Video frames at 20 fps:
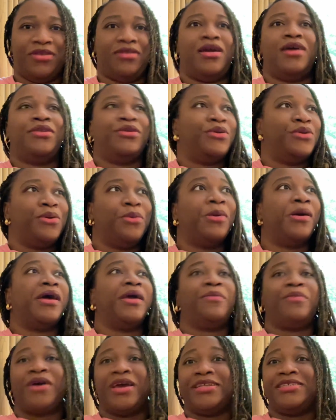I don't know why,
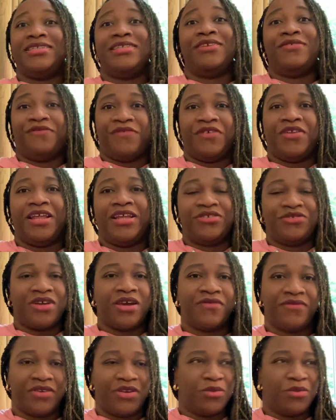but I didn't feel like driving.